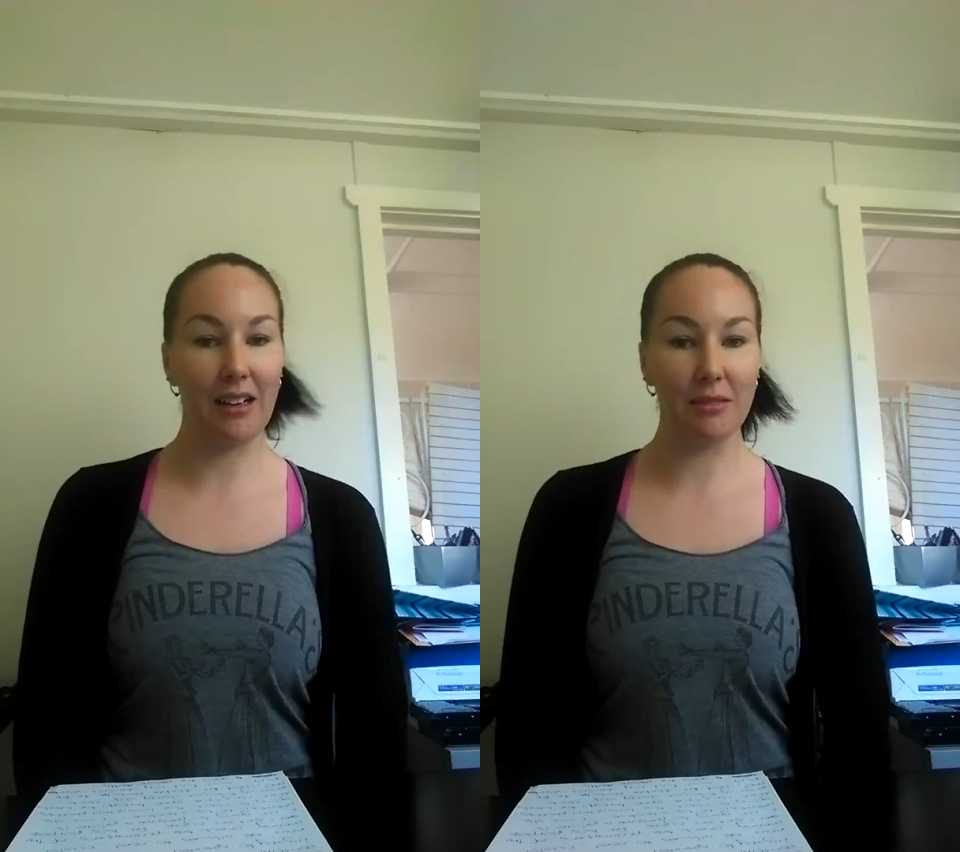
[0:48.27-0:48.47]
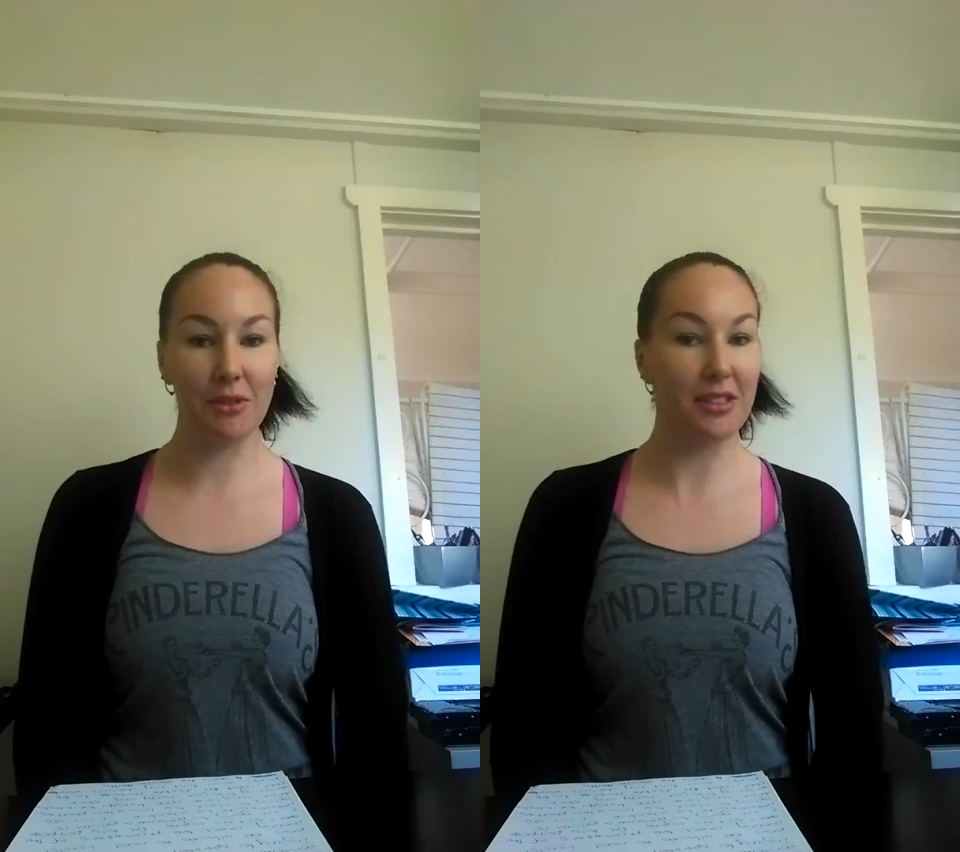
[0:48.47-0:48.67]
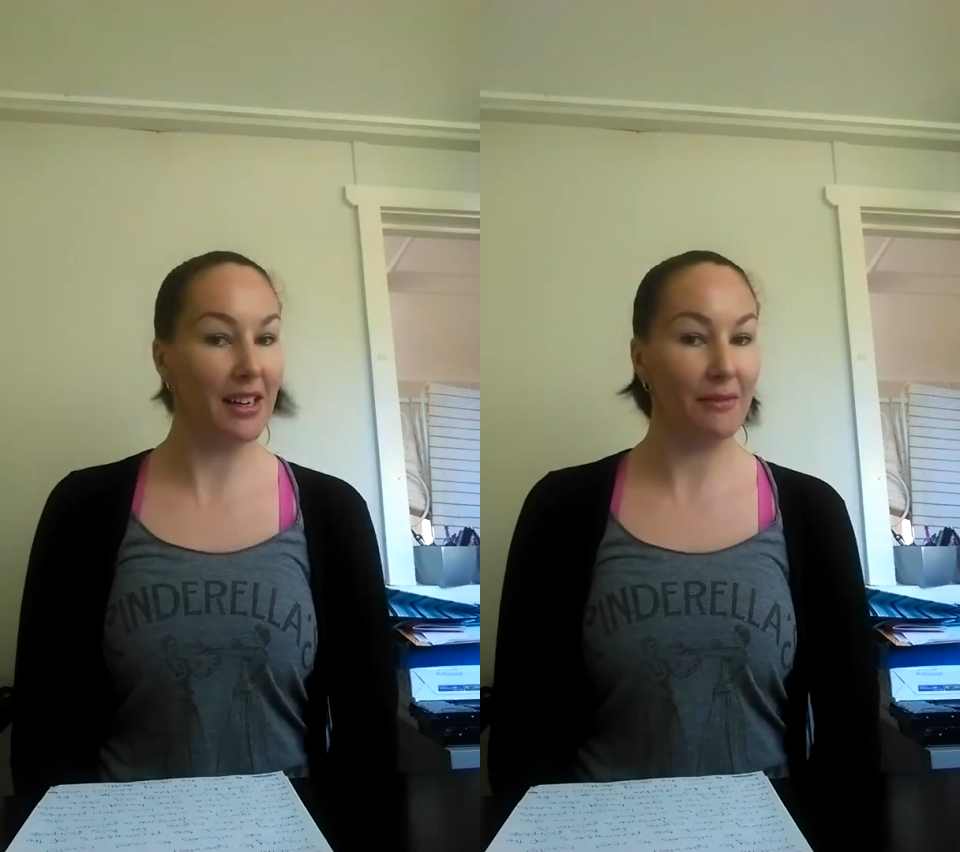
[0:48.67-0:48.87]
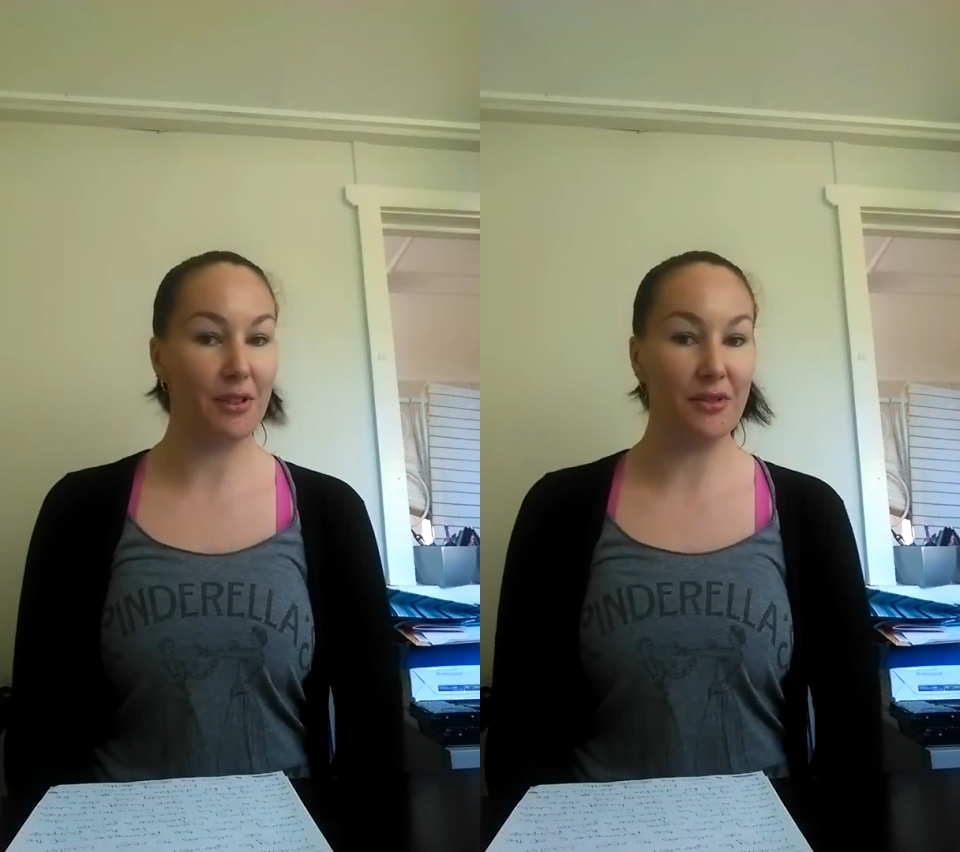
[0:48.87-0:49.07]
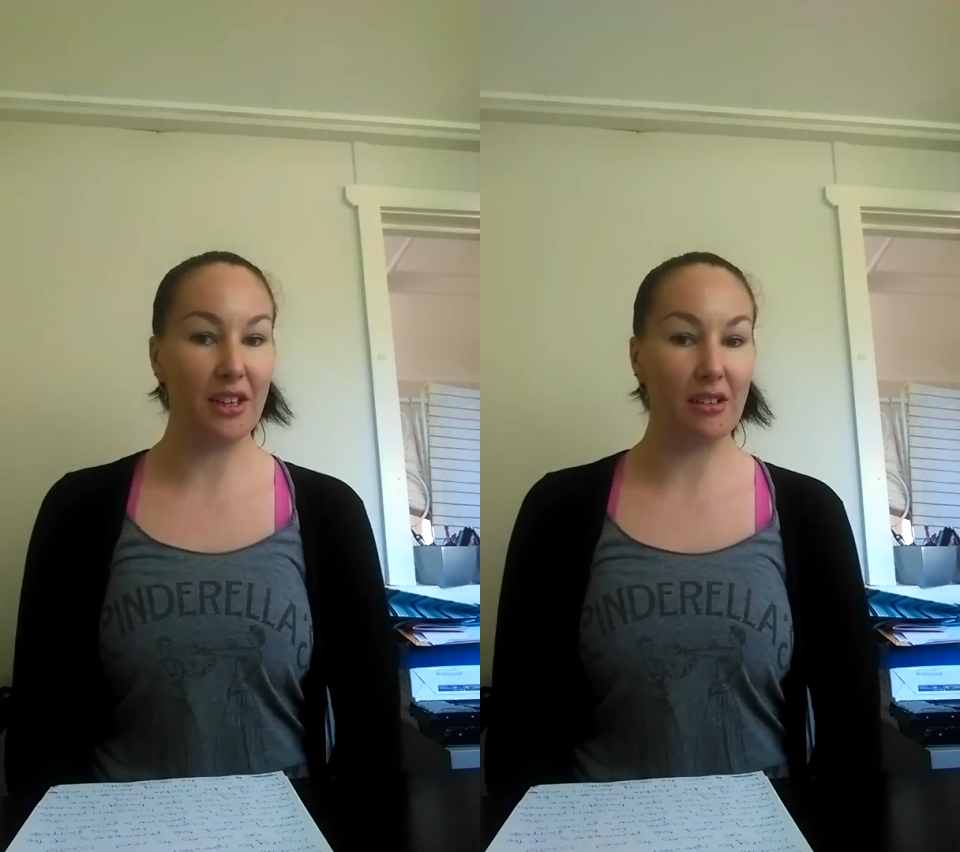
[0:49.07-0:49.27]
just after you've
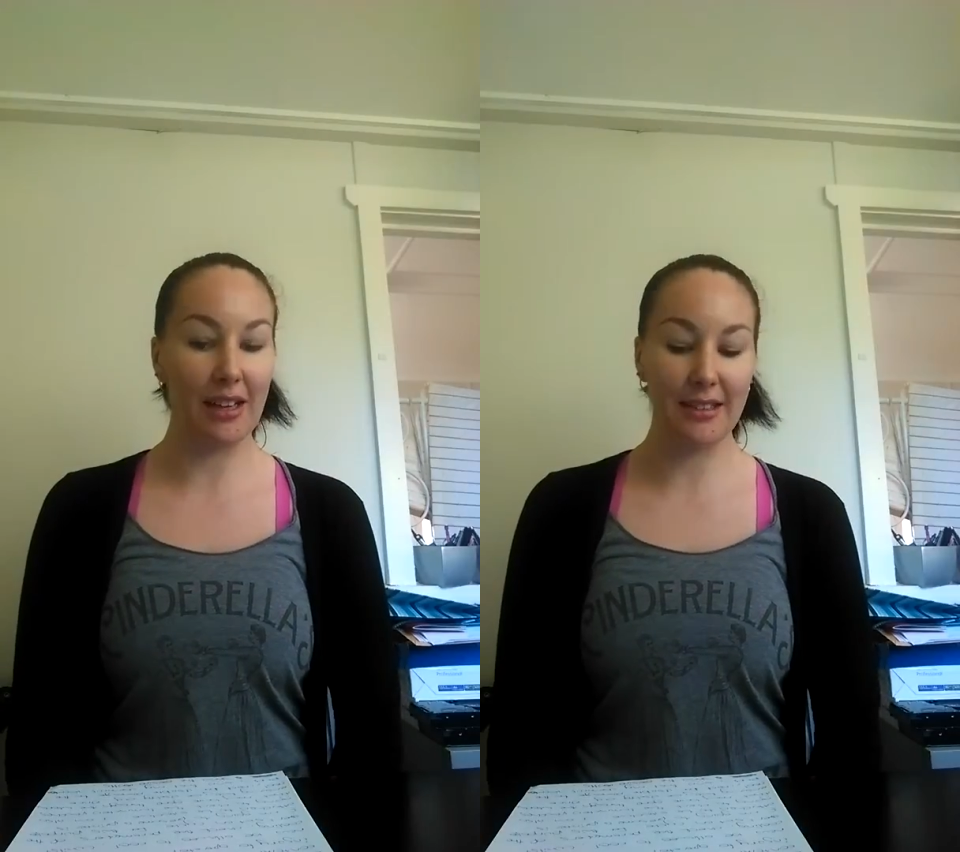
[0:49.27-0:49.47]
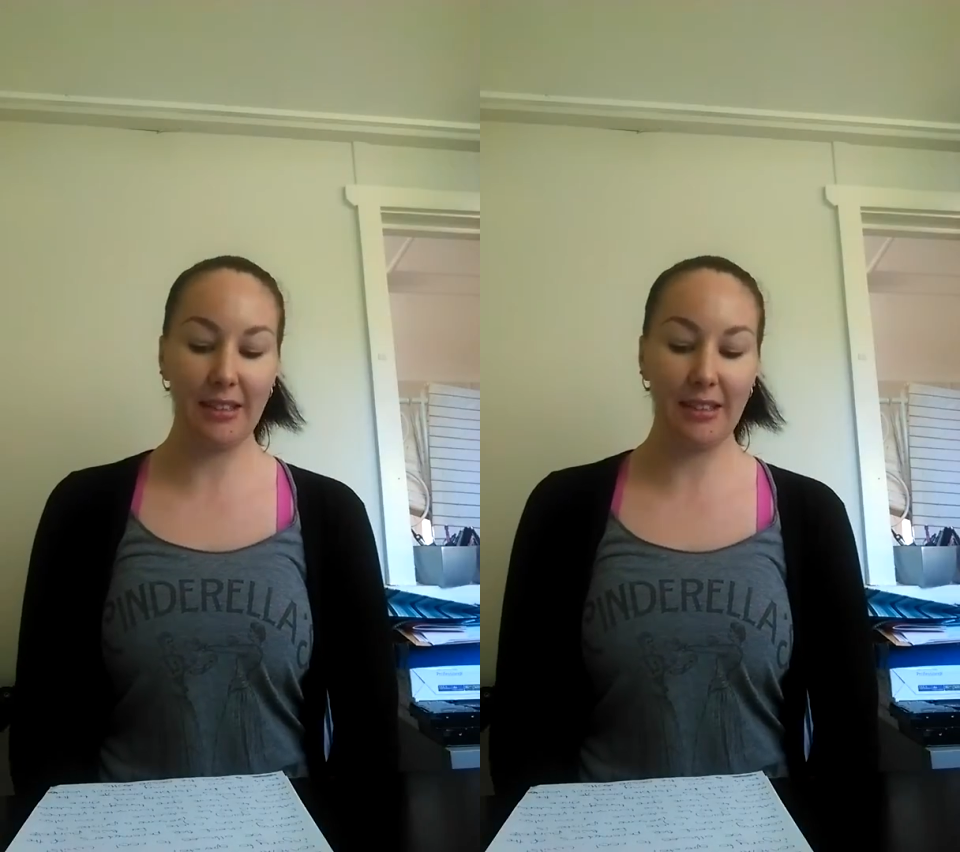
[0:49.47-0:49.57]
sterilised it,